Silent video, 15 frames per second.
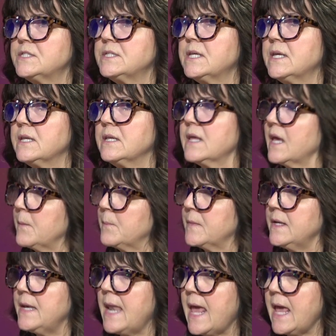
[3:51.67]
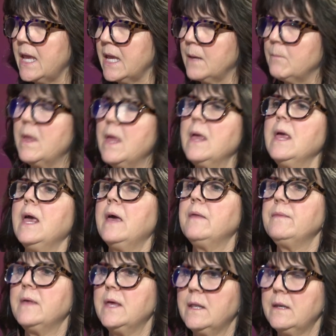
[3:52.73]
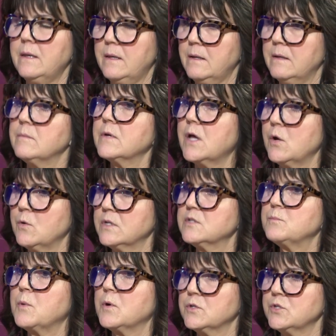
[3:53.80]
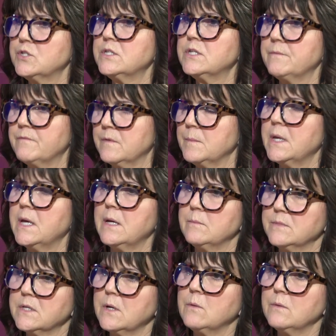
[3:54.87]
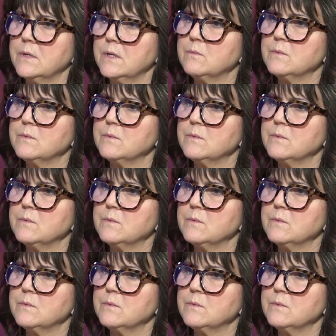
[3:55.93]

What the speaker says: it and kept the name, and then Coco's purchased it from them. So it was.